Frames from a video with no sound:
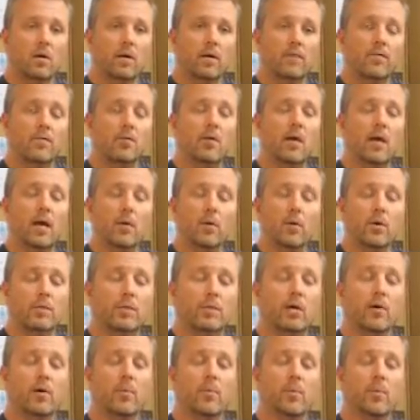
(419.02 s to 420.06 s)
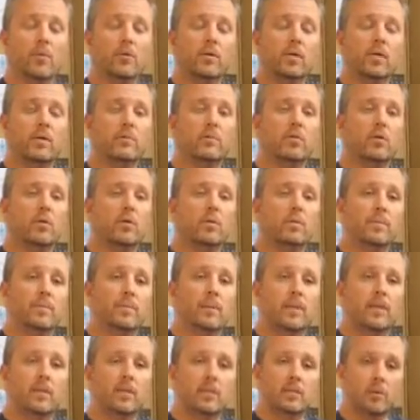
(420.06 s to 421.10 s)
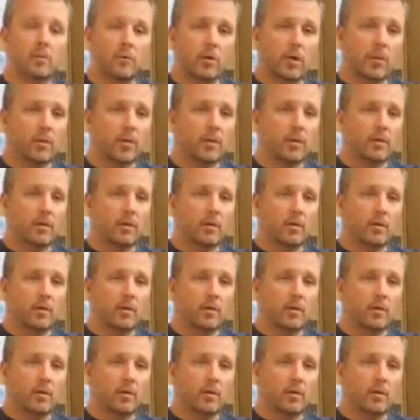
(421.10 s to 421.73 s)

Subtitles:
if you can't really tell when both teams are in big disagreement